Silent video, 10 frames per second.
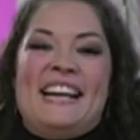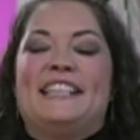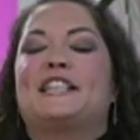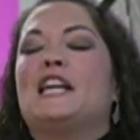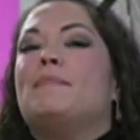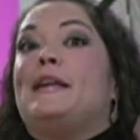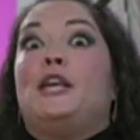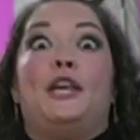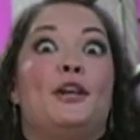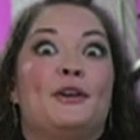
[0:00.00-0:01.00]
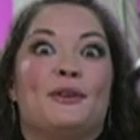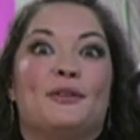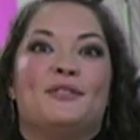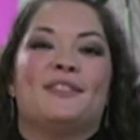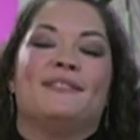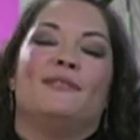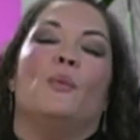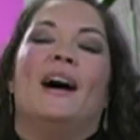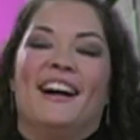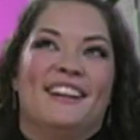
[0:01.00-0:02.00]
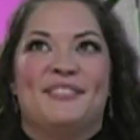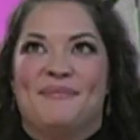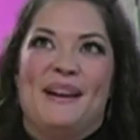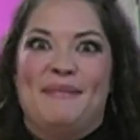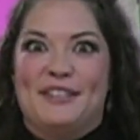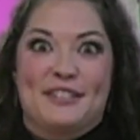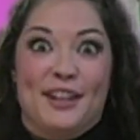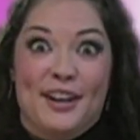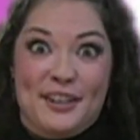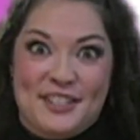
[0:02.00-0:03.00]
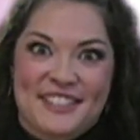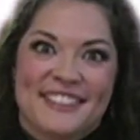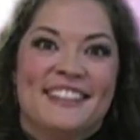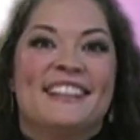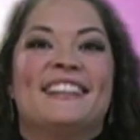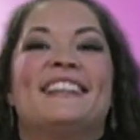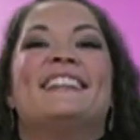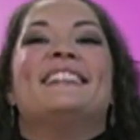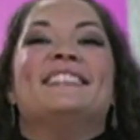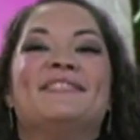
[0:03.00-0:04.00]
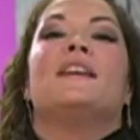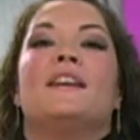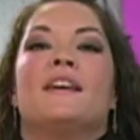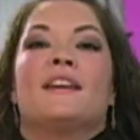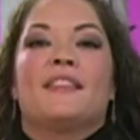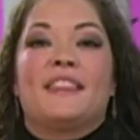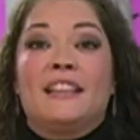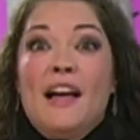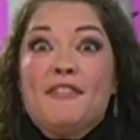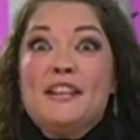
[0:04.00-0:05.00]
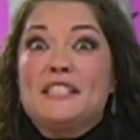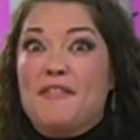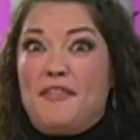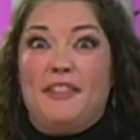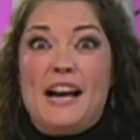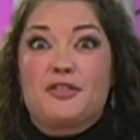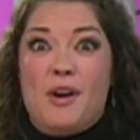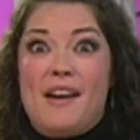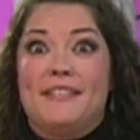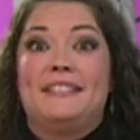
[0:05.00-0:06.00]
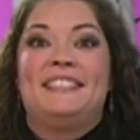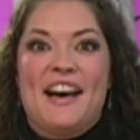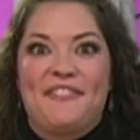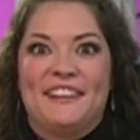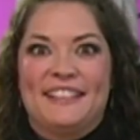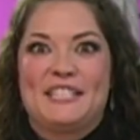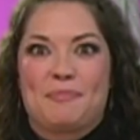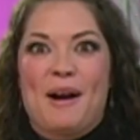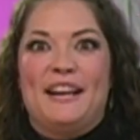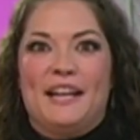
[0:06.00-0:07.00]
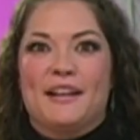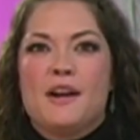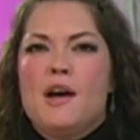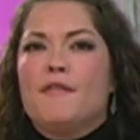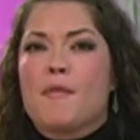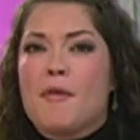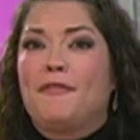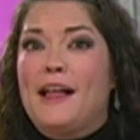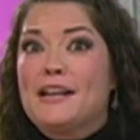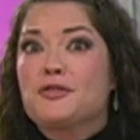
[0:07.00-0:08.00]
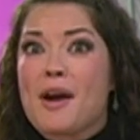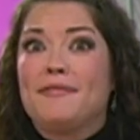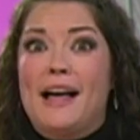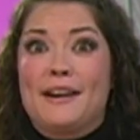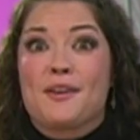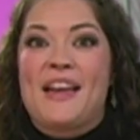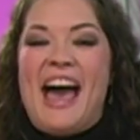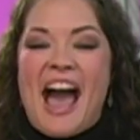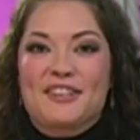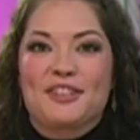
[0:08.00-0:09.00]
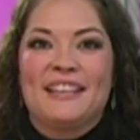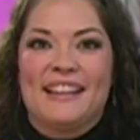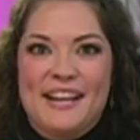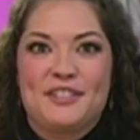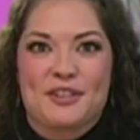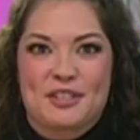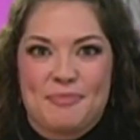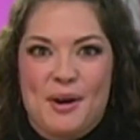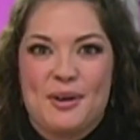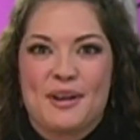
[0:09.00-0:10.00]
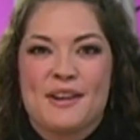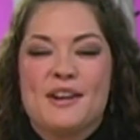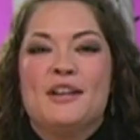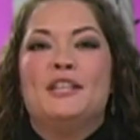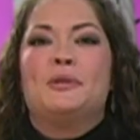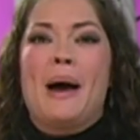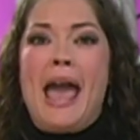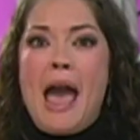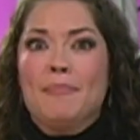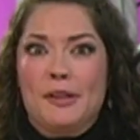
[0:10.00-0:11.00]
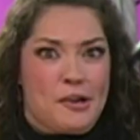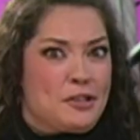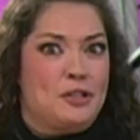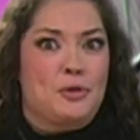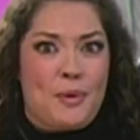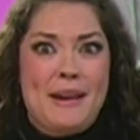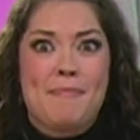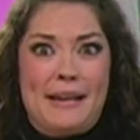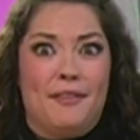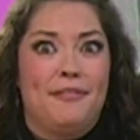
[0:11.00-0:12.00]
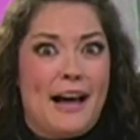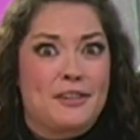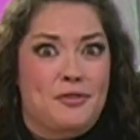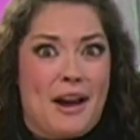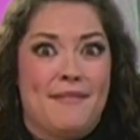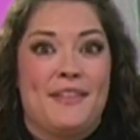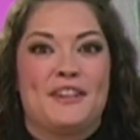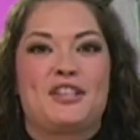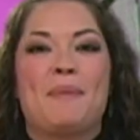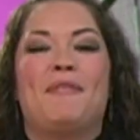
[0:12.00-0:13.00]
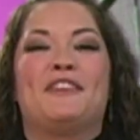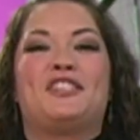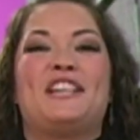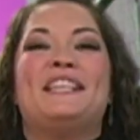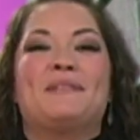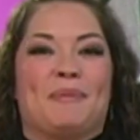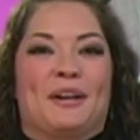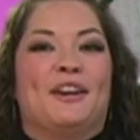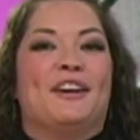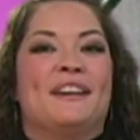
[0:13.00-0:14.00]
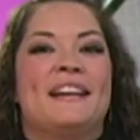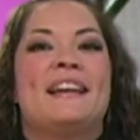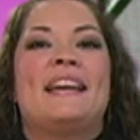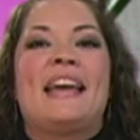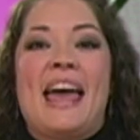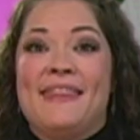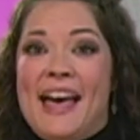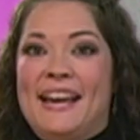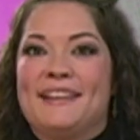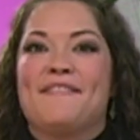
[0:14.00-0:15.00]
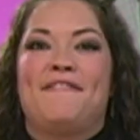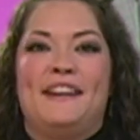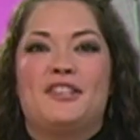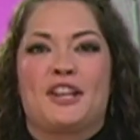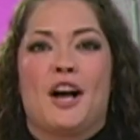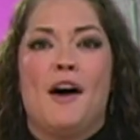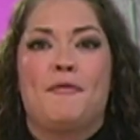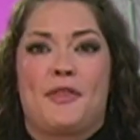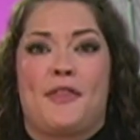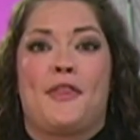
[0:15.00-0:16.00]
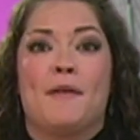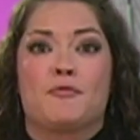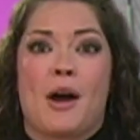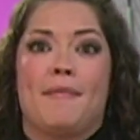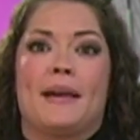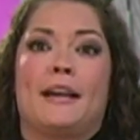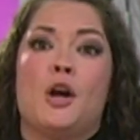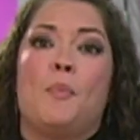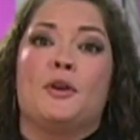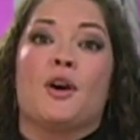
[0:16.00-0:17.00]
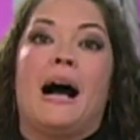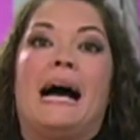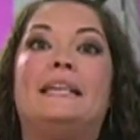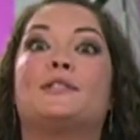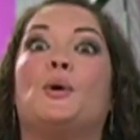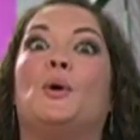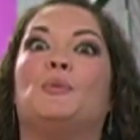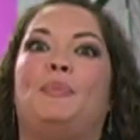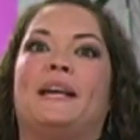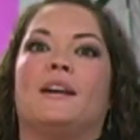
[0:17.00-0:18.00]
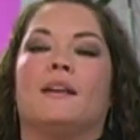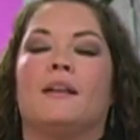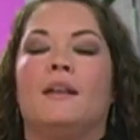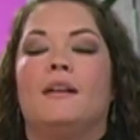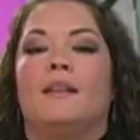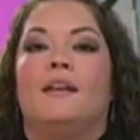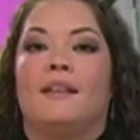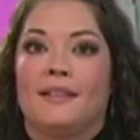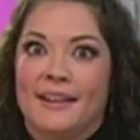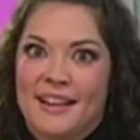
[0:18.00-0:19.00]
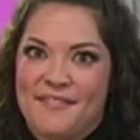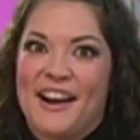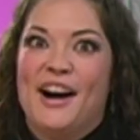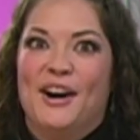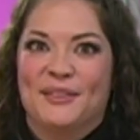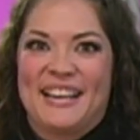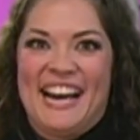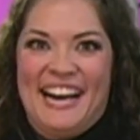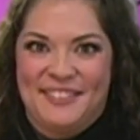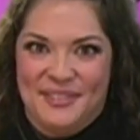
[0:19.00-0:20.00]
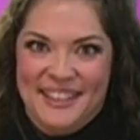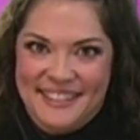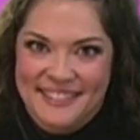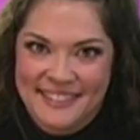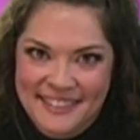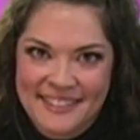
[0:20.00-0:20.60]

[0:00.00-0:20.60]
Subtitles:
It's going to be huge. Well, maybe just large. The cleverness of a flash drive is definitely spreading, from a flash drive lighter that actually lights your smoke to a hamburger's dream meal flash drive in the shape of a cheeseburger. And then finishing off with a thumb drive that can open your ice-cold beer. Oh, if I only had one.